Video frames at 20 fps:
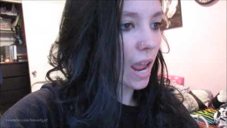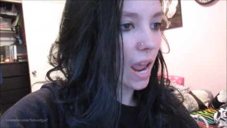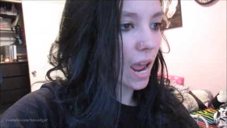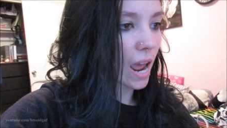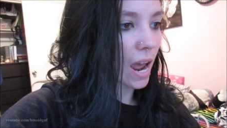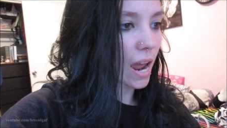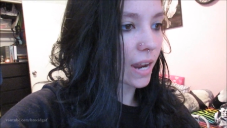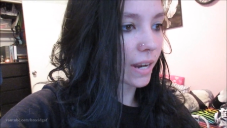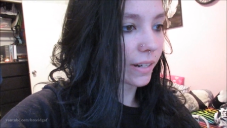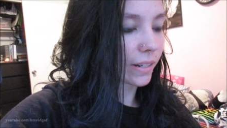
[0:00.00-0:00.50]

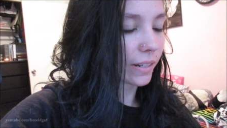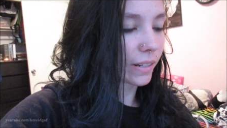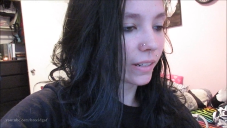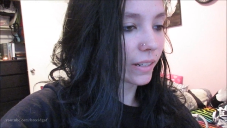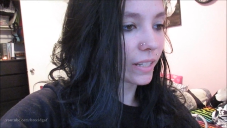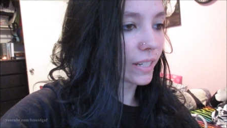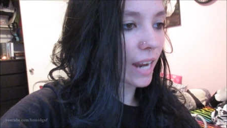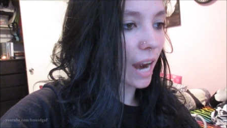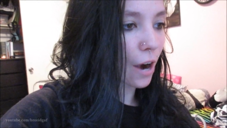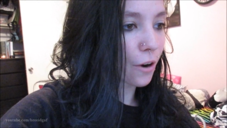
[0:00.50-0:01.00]

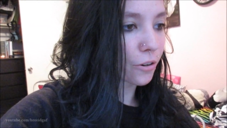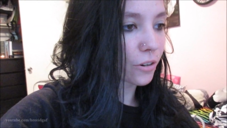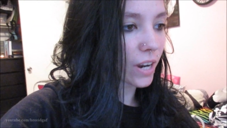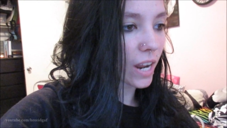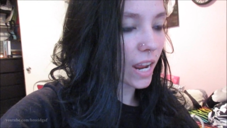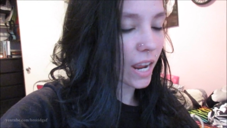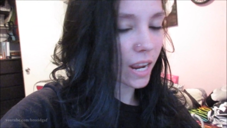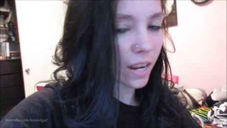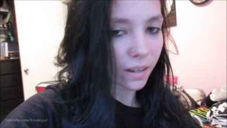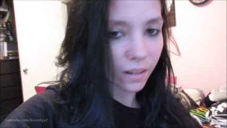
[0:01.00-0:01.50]
And
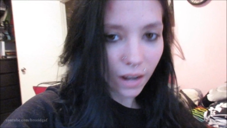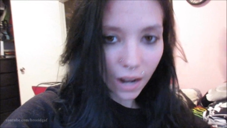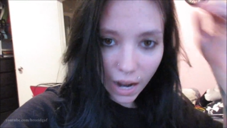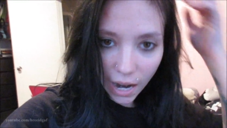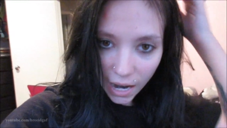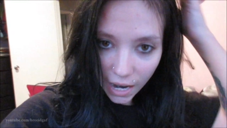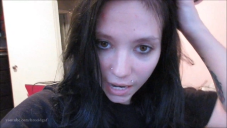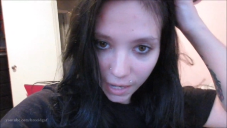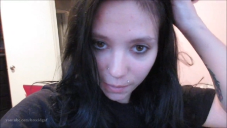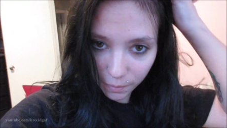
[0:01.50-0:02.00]
Saturday
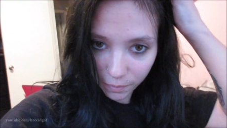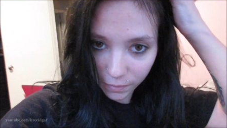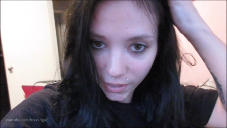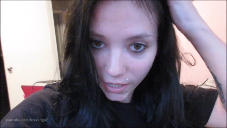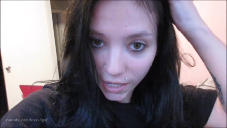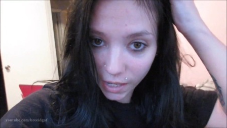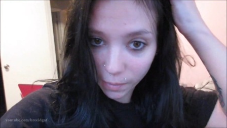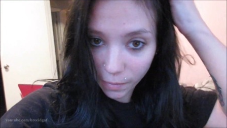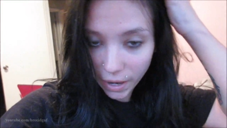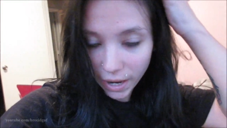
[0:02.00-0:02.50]
I'm
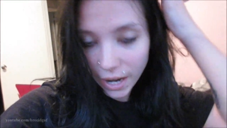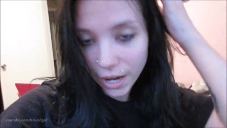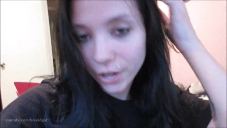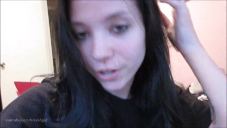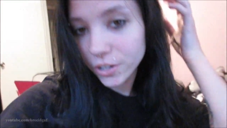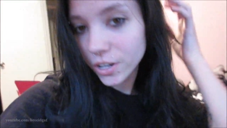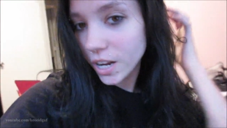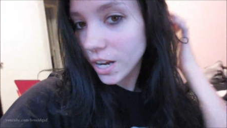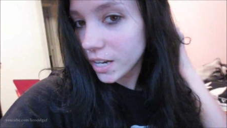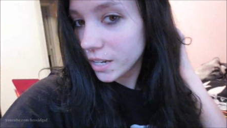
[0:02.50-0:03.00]
getting my
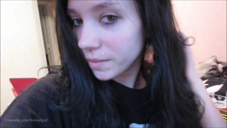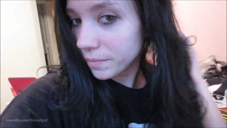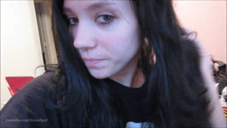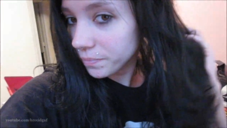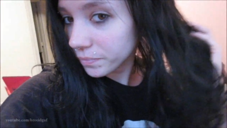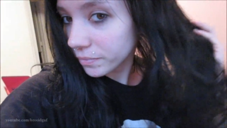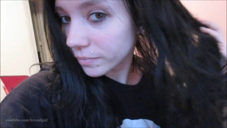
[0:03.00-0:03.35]
hair done